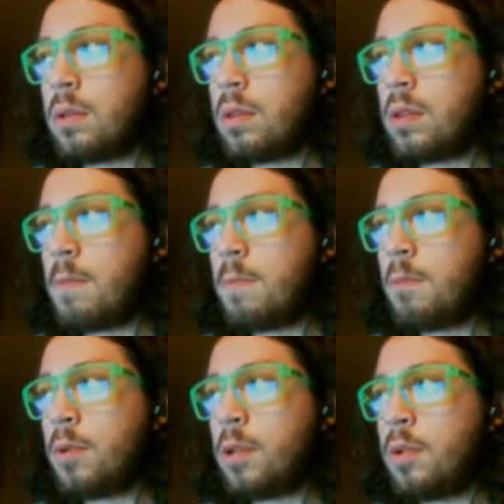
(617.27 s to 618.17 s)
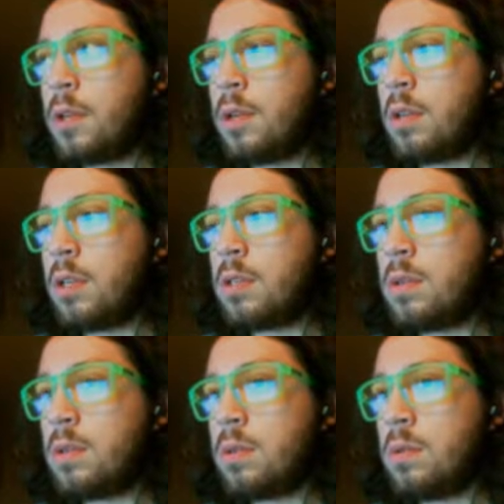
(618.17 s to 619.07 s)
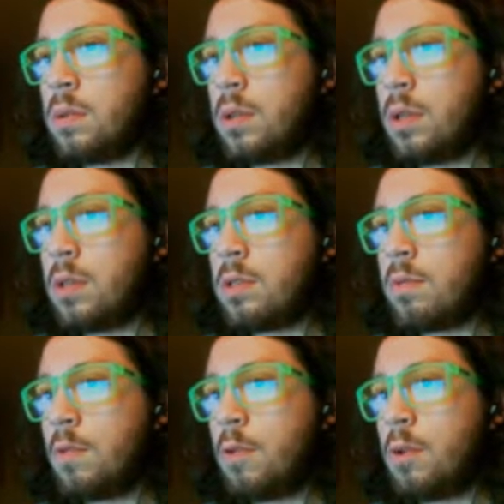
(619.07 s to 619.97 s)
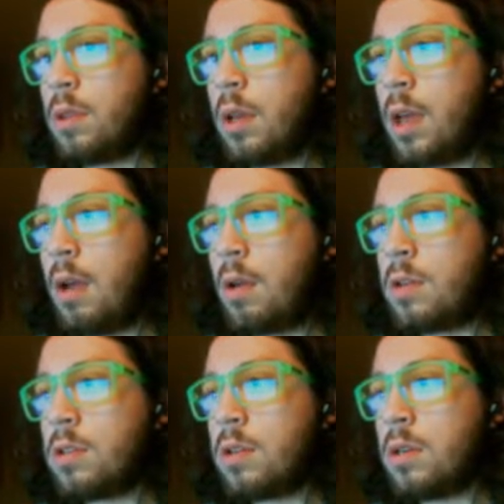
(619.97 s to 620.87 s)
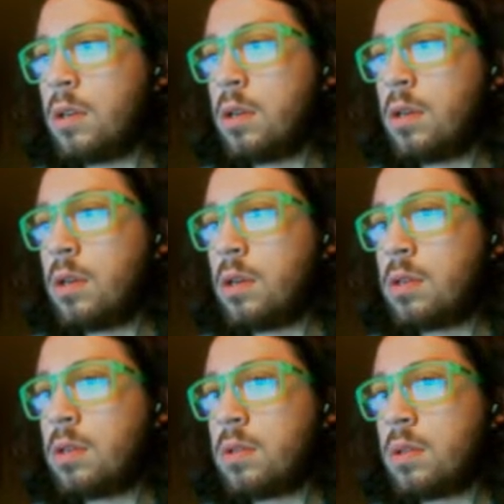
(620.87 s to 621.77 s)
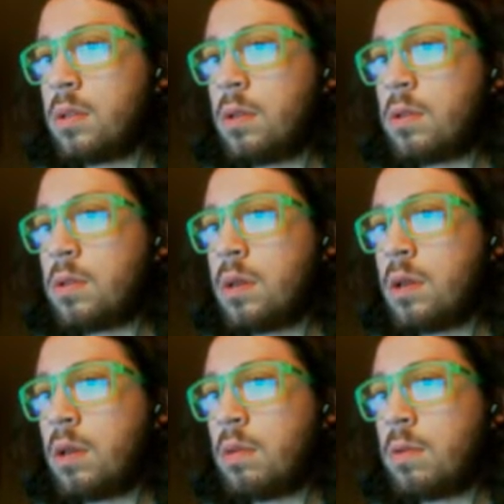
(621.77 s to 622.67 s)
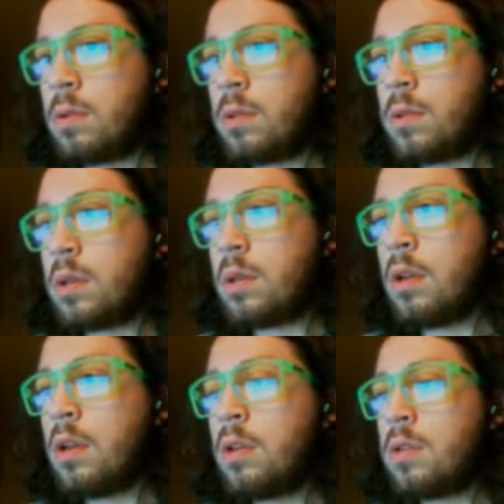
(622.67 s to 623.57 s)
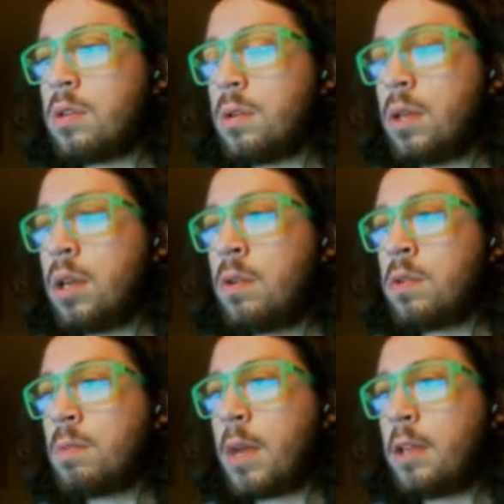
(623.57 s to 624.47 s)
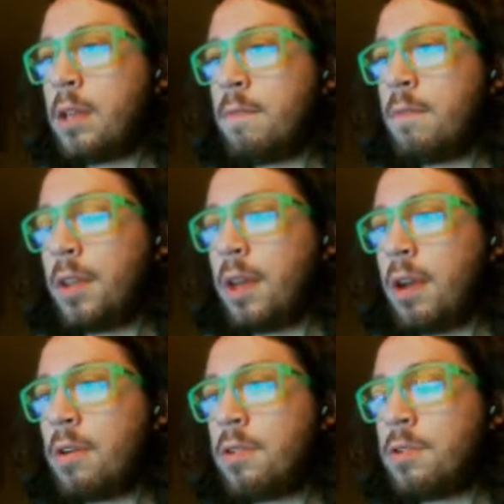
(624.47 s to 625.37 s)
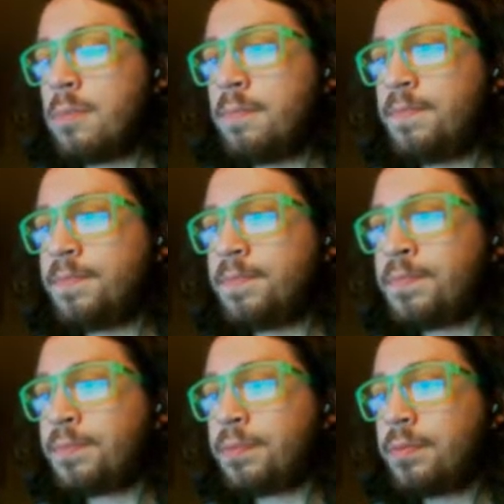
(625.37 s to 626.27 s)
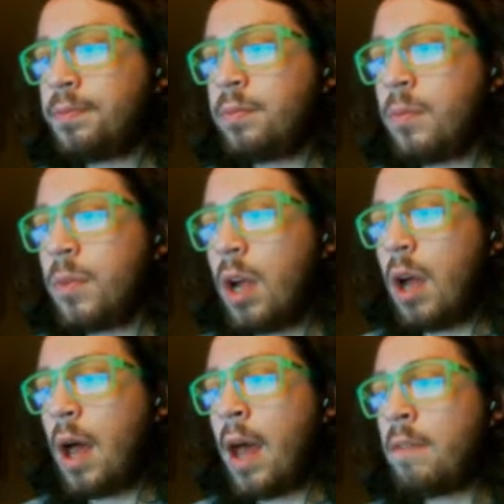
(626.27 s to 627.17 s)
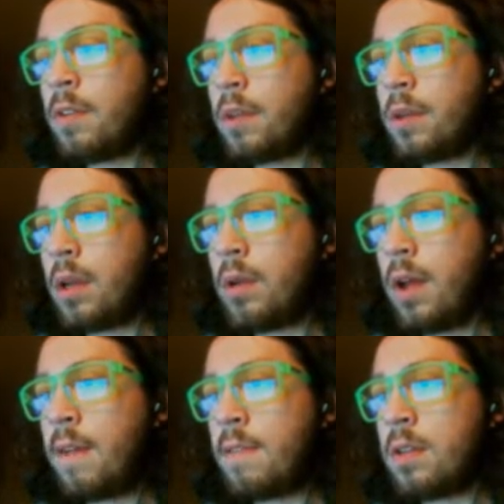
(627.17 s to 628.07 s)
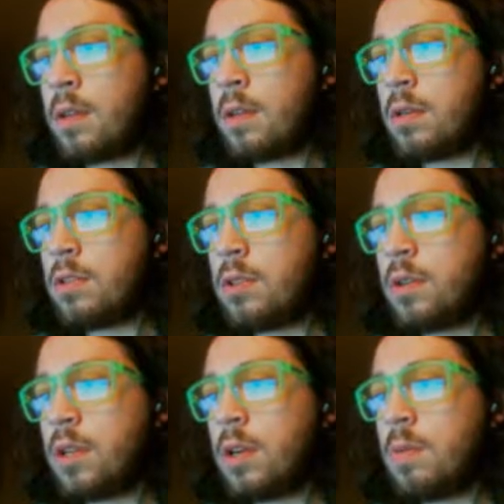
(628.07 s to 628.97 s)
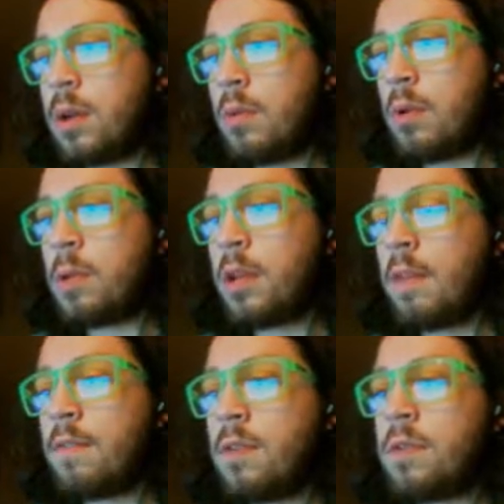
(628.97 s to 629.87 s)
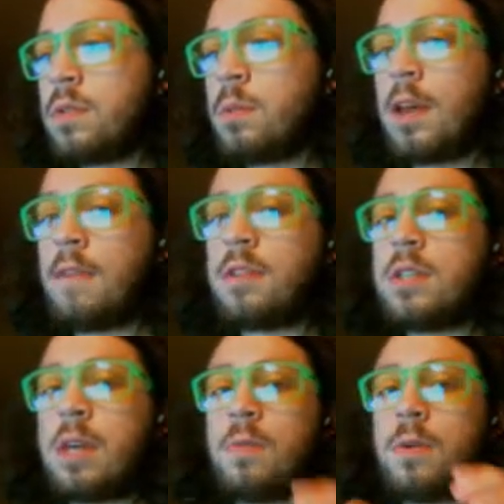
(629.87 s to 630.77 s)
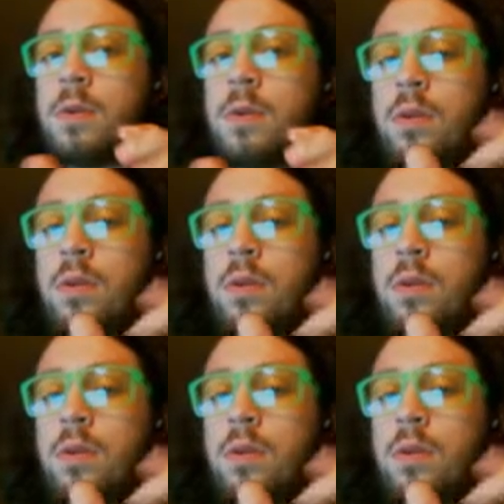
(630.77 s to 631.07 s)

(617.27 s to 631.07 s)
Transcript: type of preloading you need to do is for the carriage. So turn this off, turn this on. So here's my lip for the carriage. I haven't, I don't have it shown here, but what I'm going to have it do is I'm going to have a tapered,